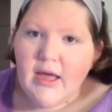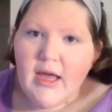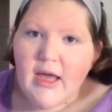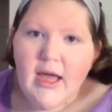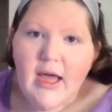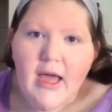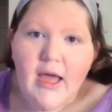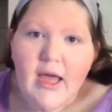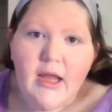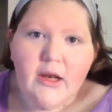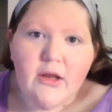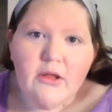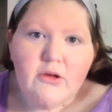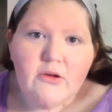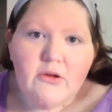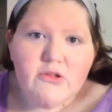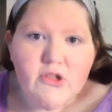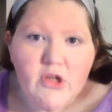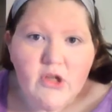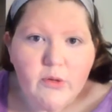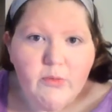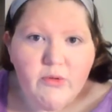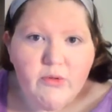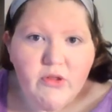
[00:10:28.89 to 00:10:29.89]
And you
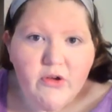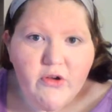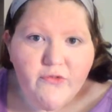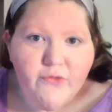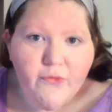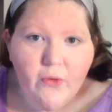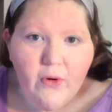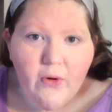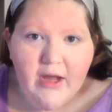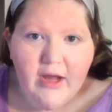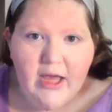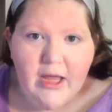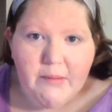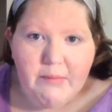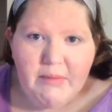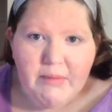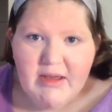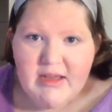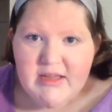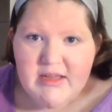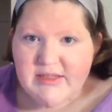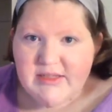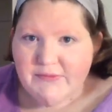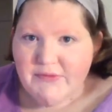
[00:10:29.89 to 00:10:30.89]
start with your forehead
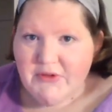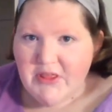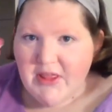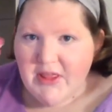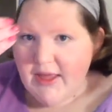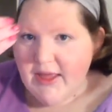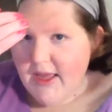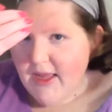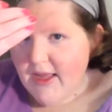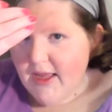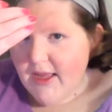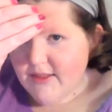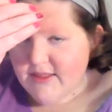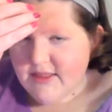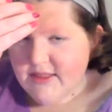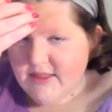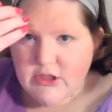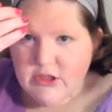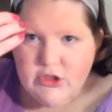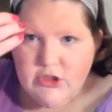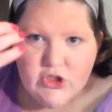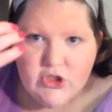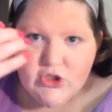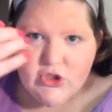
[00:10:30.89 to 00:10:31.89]
because everything else
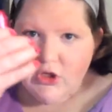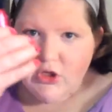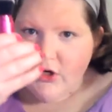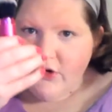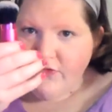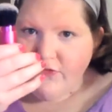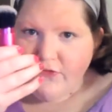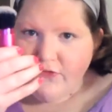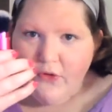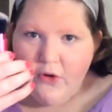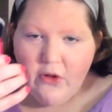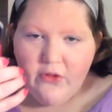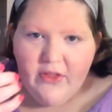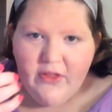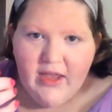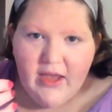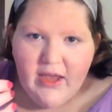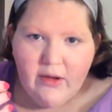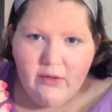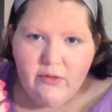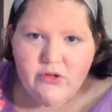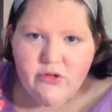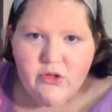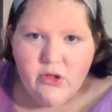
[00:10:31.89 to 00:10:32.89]
is just going to fall
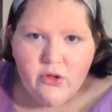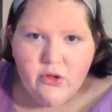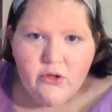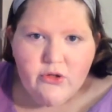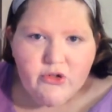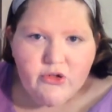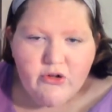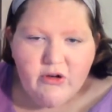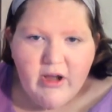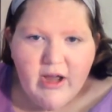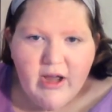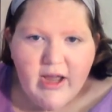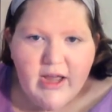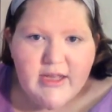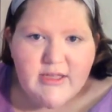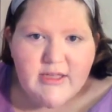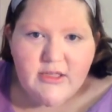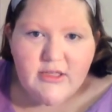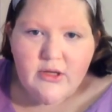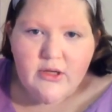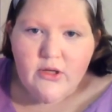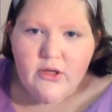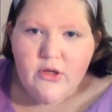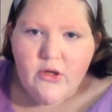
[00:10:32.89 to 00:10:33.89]
down. Close your
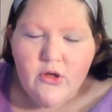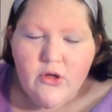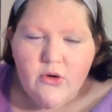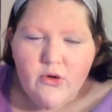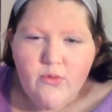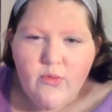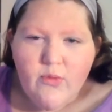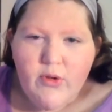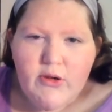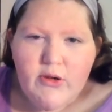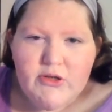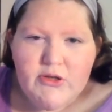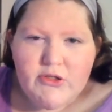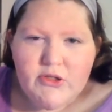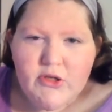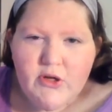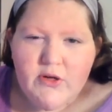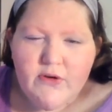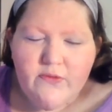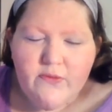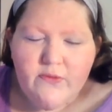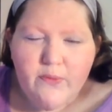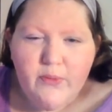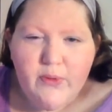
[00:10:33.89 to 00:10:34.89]
eyes when you
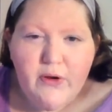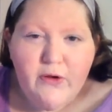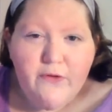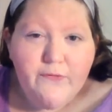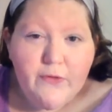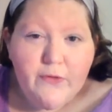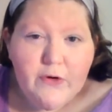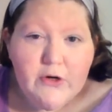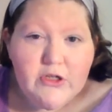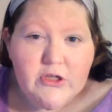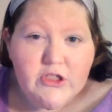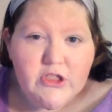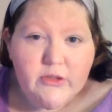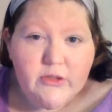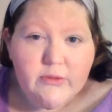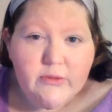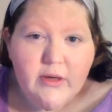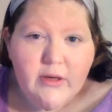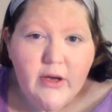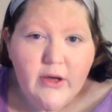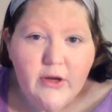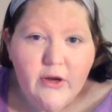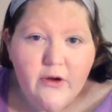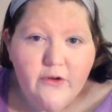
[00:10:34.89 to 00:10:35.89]
first do
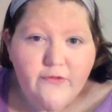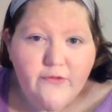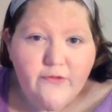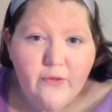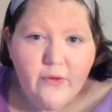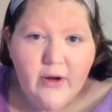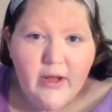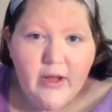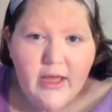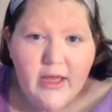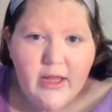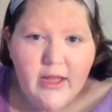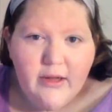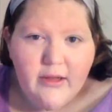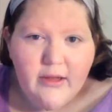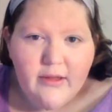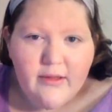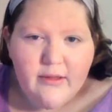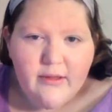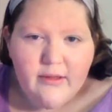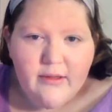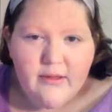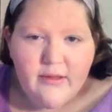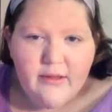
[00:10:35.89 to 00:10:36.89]
it on your forehead,
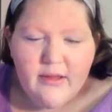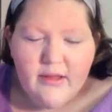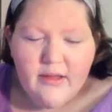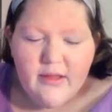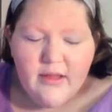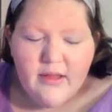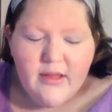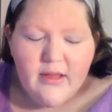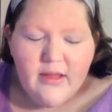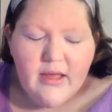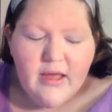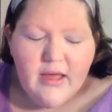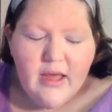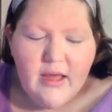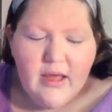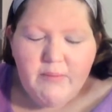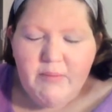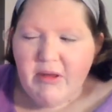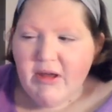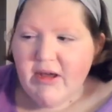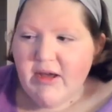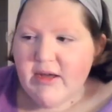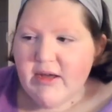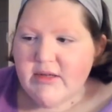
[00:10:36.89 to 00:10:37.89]

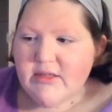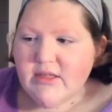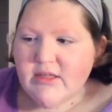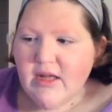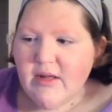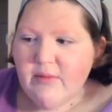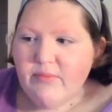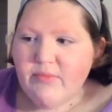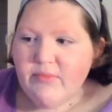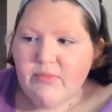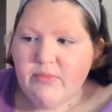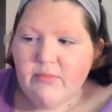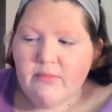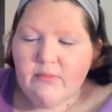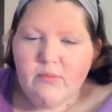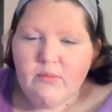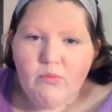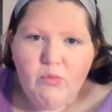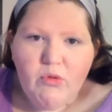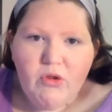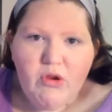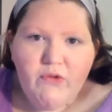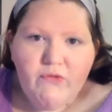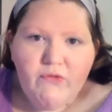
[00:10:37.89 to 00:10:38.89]
because
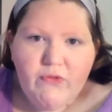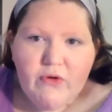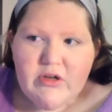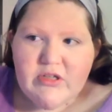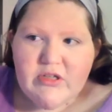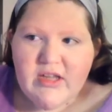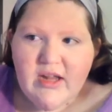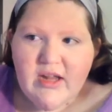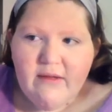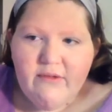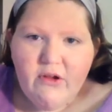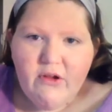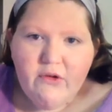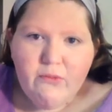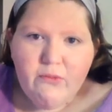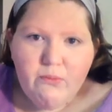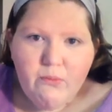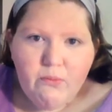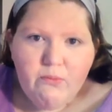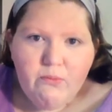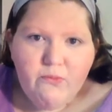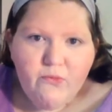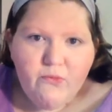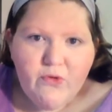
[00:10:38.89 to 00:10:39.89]
when you first have your
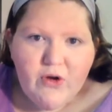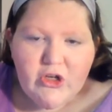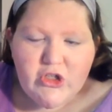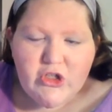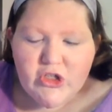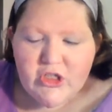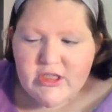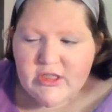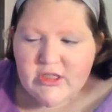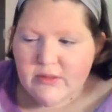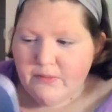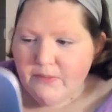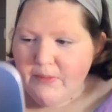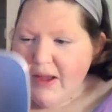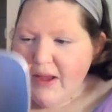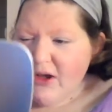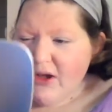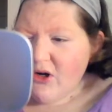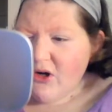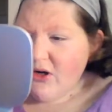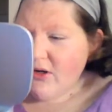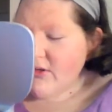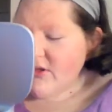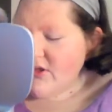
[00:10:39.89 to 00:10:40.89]
freshest
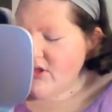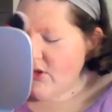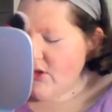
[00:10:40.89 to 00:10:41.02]
powder.